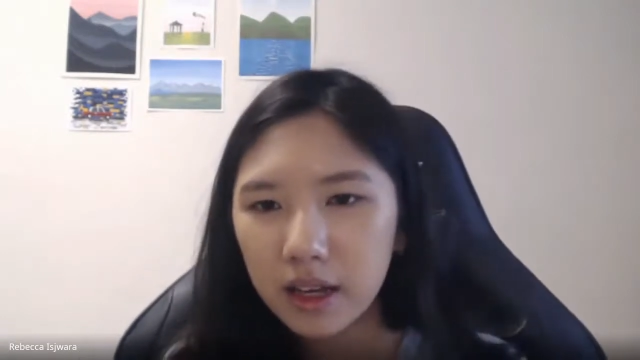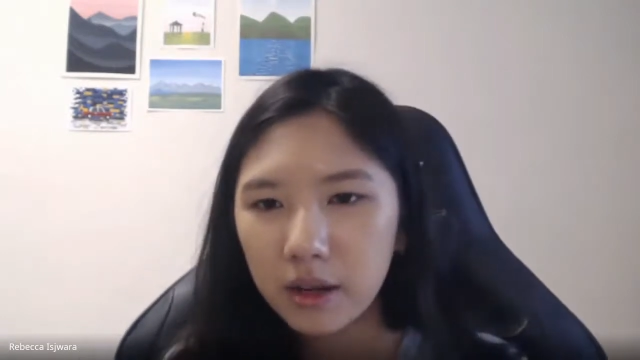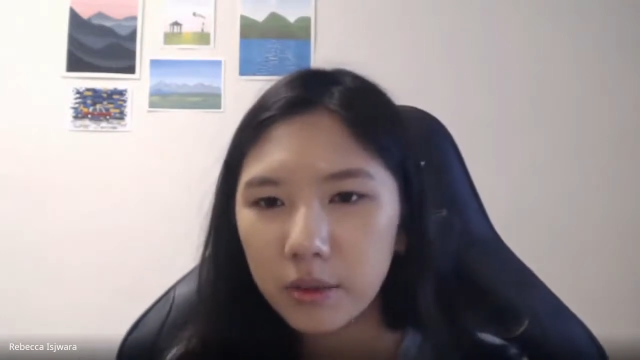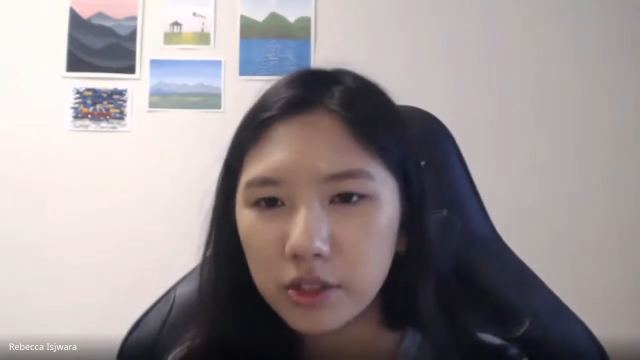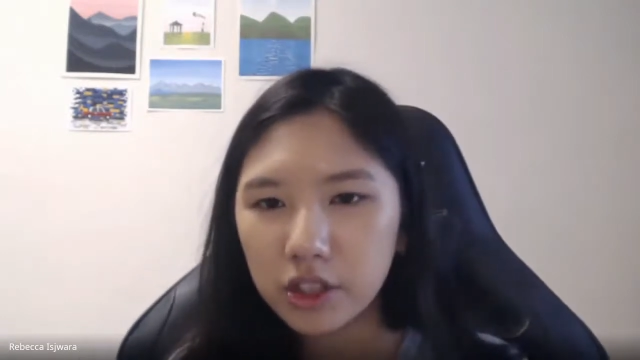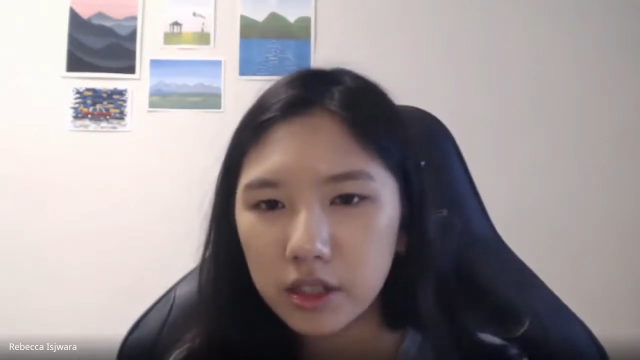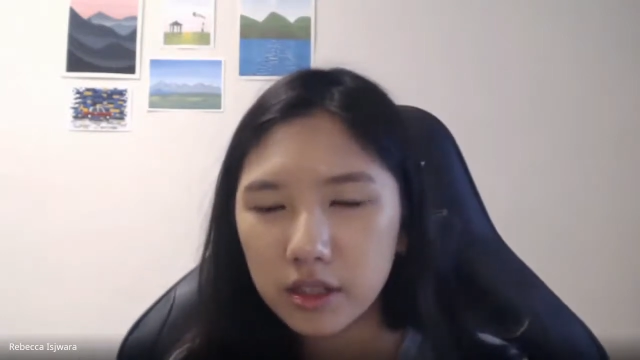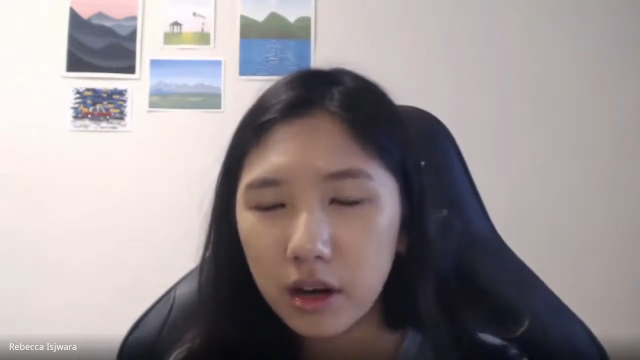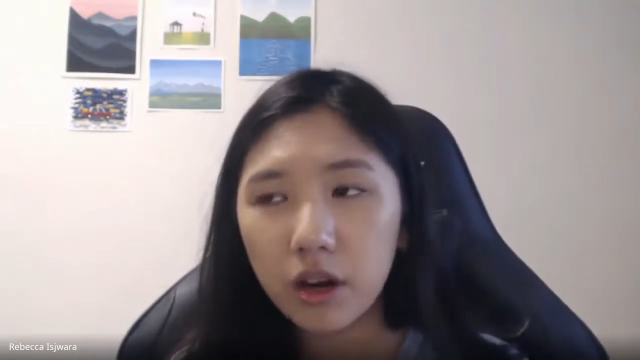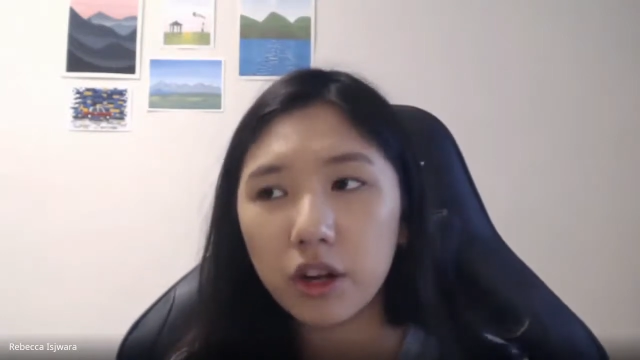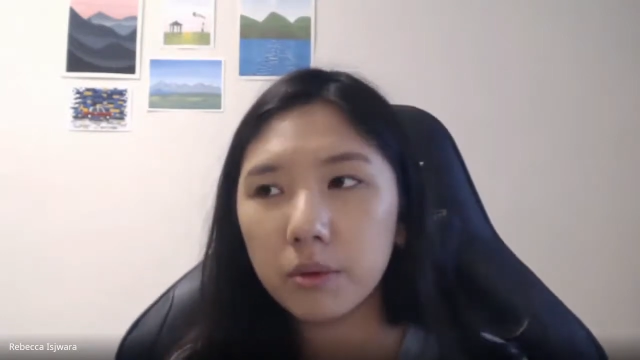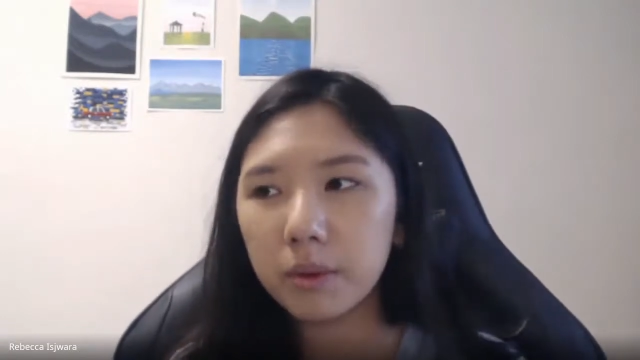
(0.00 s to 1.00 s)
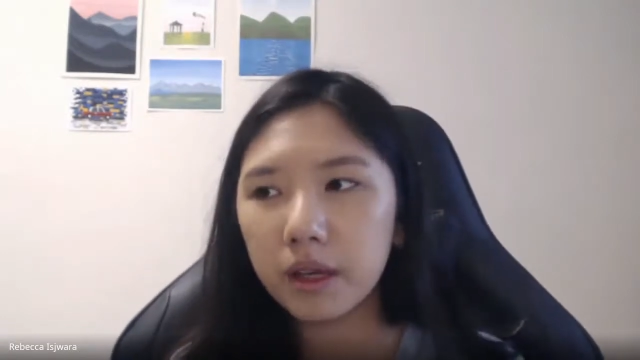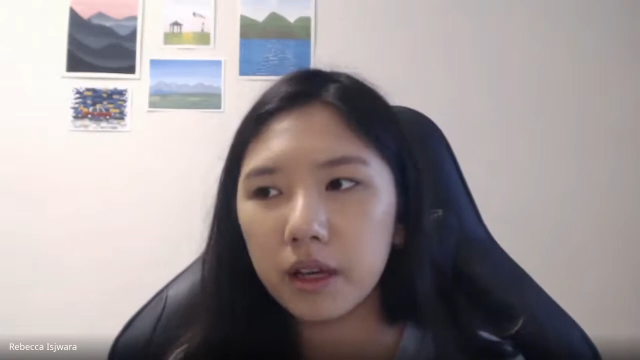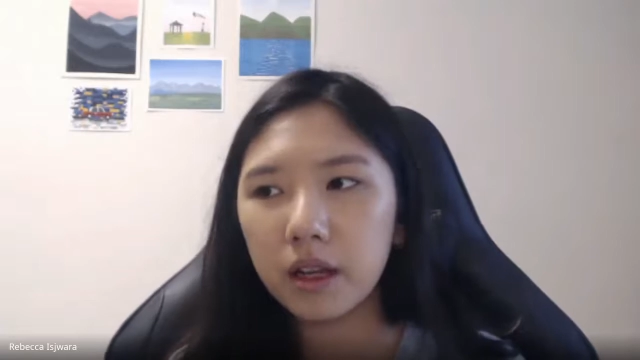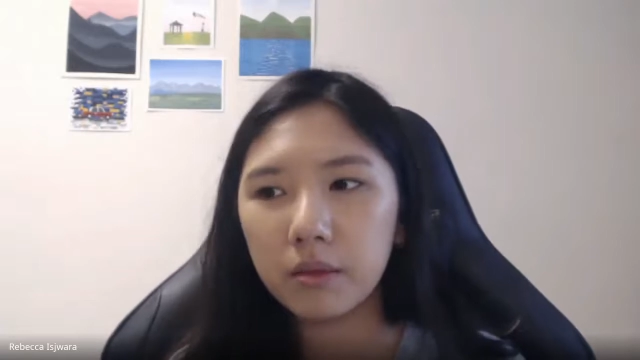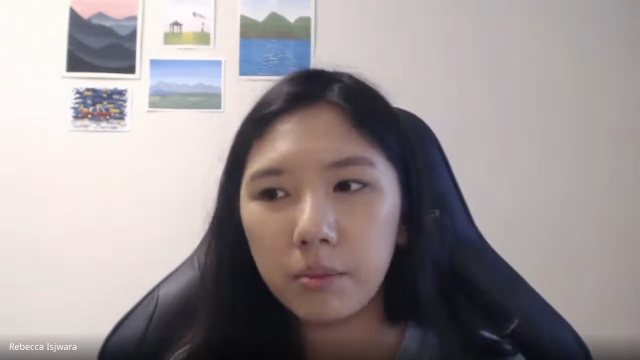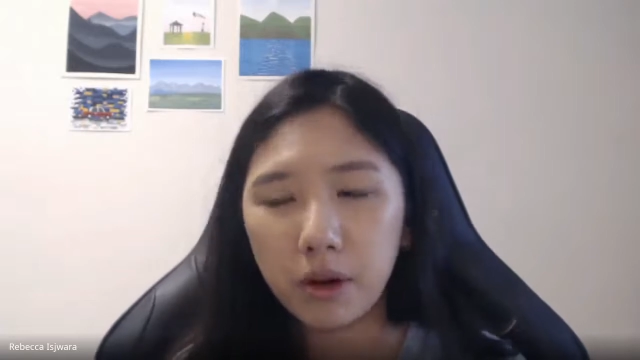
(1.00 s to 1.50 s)
which is arguably
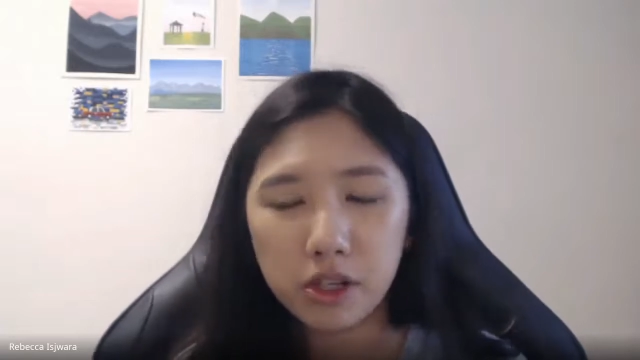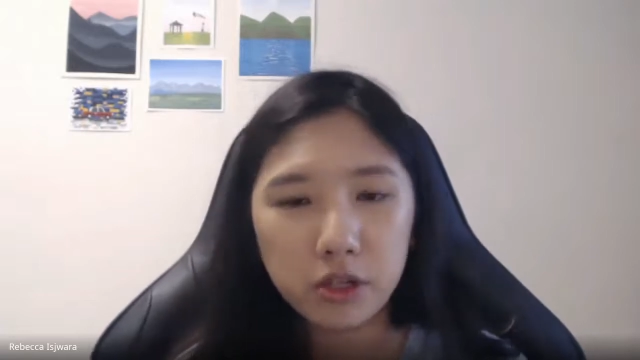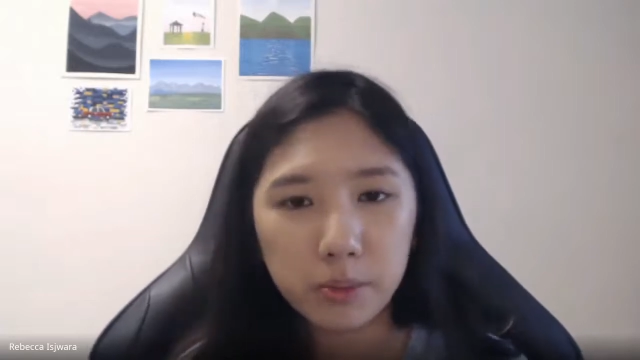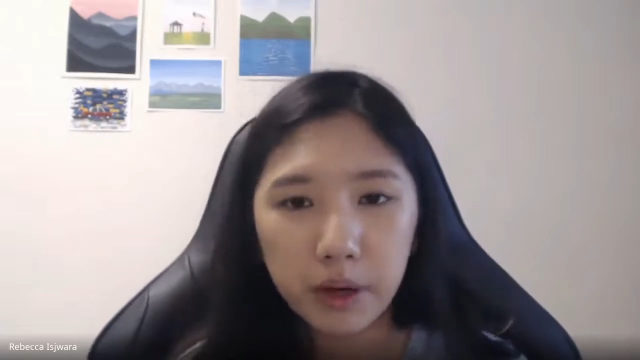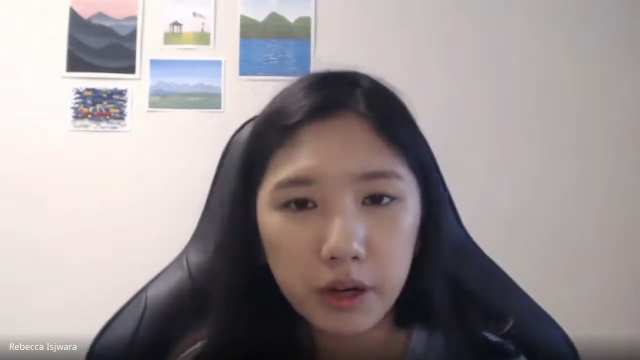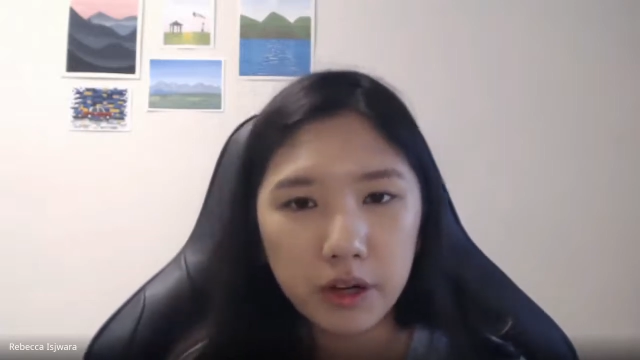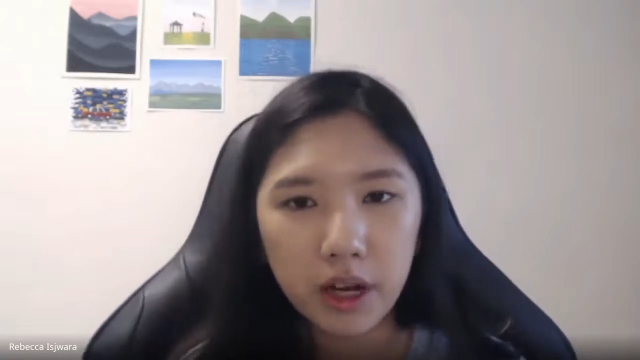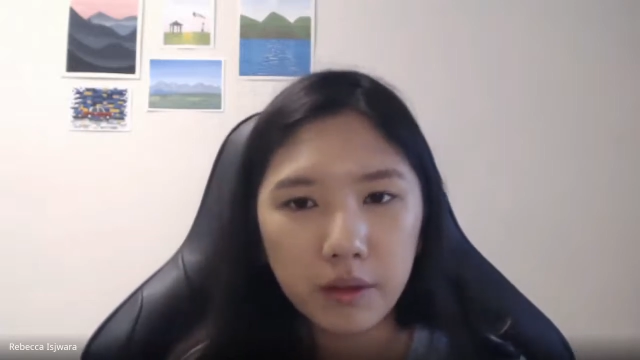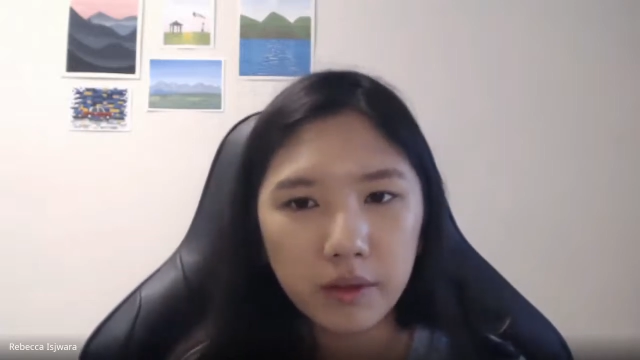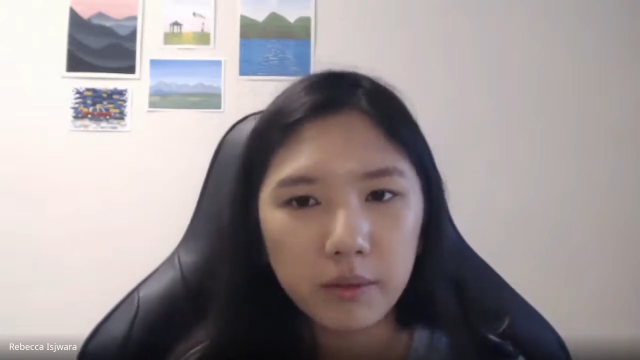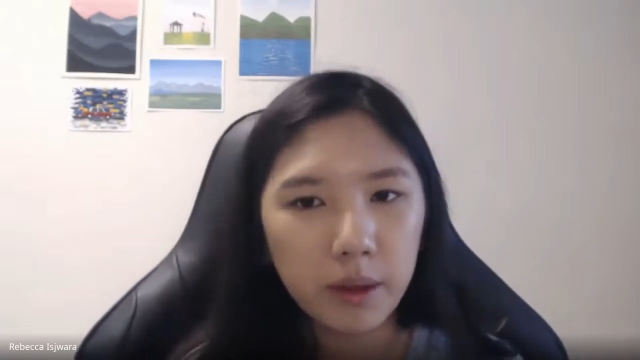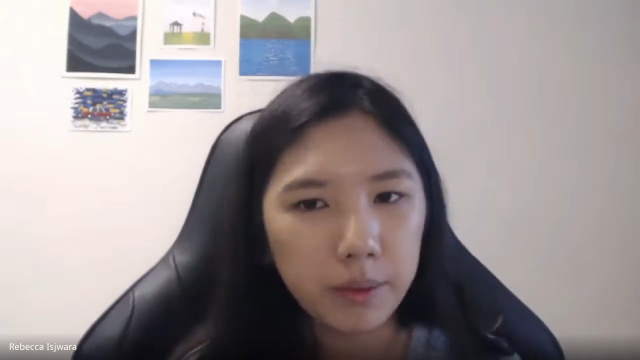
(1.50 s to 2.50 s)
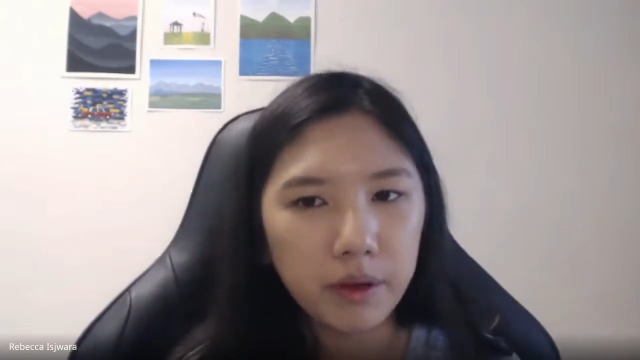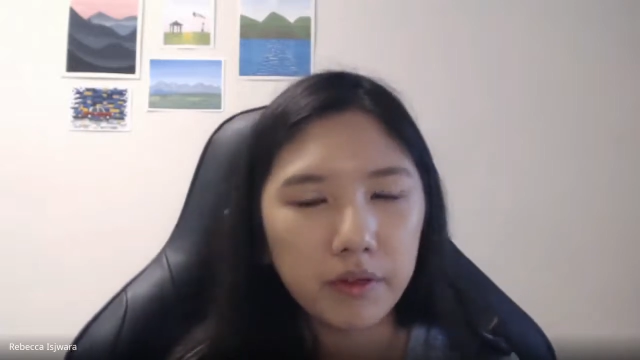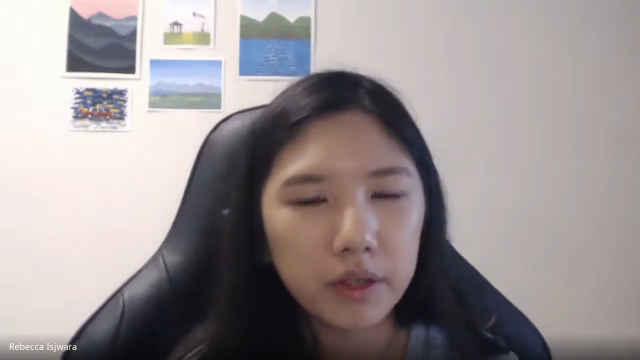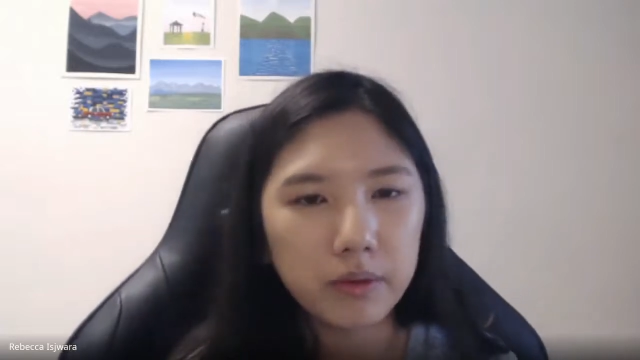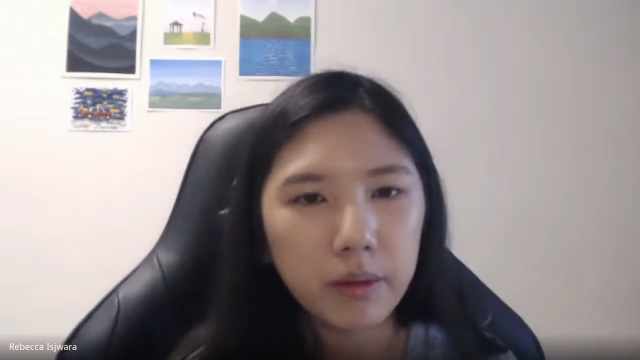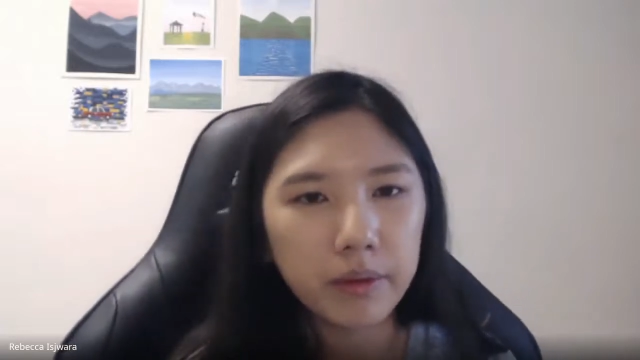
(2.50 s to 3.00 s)
a much bigger name than my
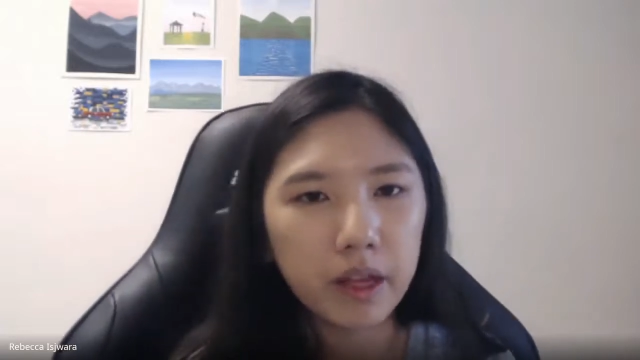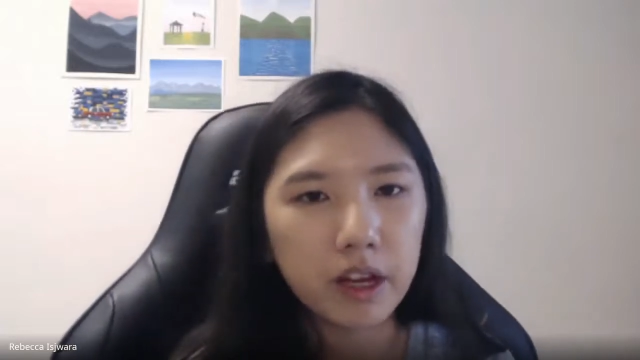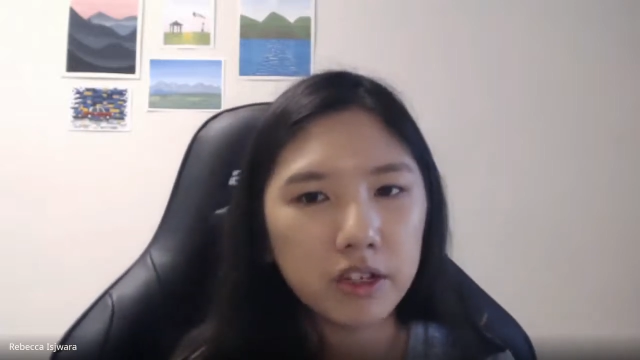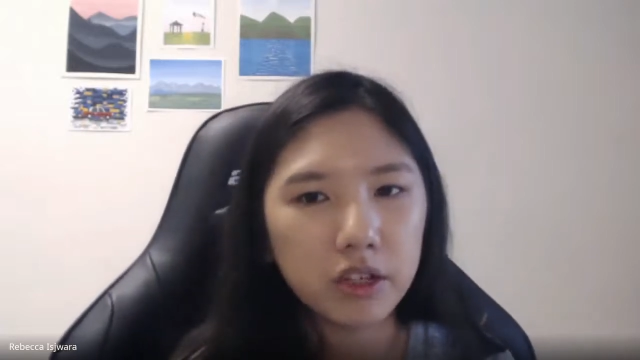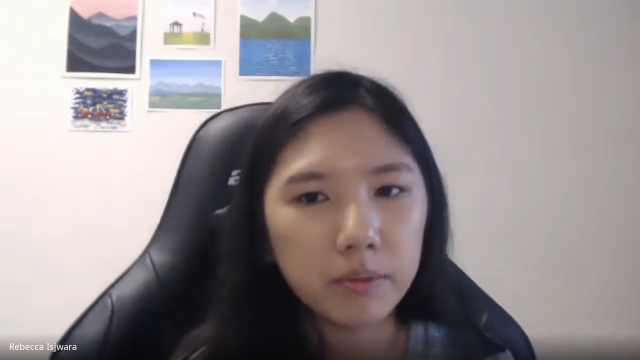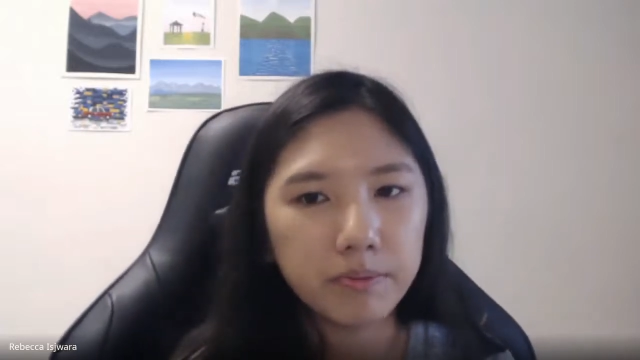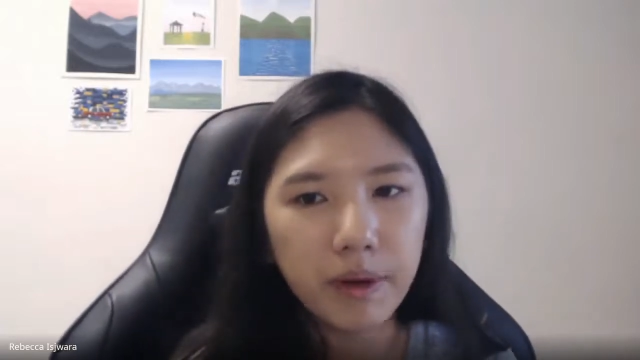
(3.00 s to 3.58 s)
previous publications.